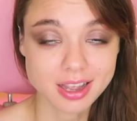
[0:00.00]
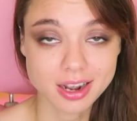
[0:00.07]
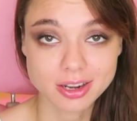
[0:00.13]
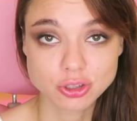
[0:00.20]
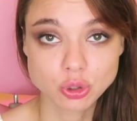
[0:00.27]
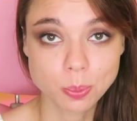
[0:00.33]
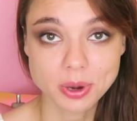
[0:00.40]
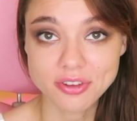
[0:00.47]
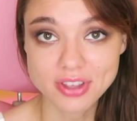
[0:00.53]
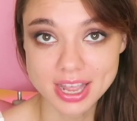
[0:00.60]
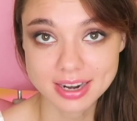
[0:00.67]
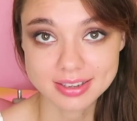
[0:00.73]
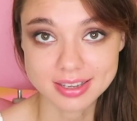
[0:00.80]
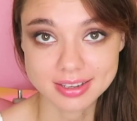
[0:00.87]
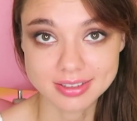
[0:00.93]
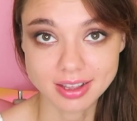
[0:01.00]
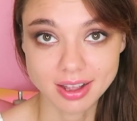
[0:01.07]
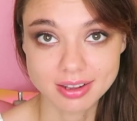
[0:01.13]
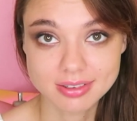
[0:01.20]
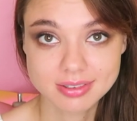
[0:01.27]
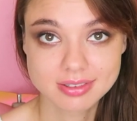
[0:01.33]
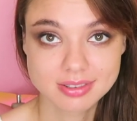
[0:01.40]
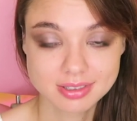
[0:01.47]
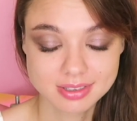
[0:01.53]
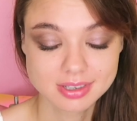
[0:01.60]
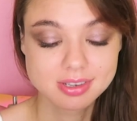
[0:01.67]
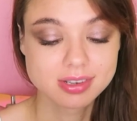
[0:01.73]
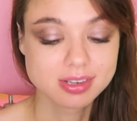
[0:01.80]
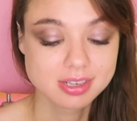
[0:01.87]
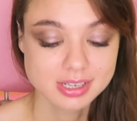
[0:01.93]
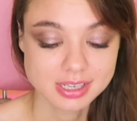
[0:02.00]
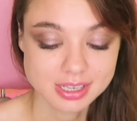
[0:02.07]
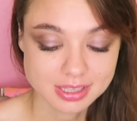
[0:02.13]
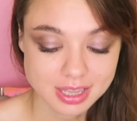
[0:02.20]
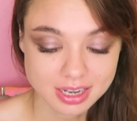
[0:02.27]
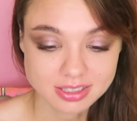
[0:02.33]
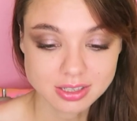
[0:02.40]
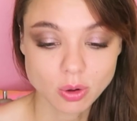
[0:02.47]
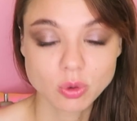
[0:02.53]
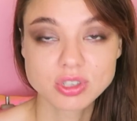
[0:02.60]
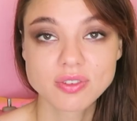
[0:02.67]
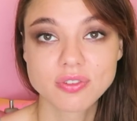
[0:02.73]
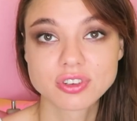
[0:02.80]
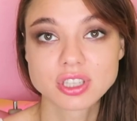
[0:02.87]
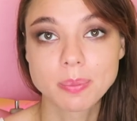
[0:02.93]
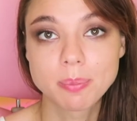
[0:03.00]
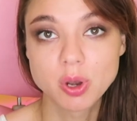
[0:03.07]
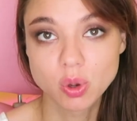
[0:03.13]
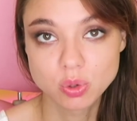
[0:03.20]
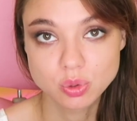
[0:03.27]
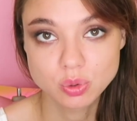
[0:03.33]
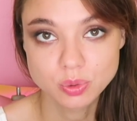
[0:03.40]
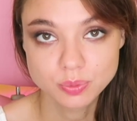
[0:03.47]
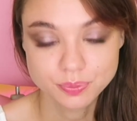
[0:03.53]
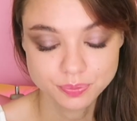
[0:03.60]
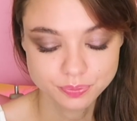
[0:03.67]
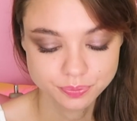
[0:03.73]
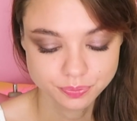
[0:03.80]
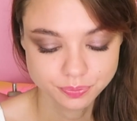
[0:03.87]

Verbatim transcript: and I'm gonna check it. Let's check my camera roll.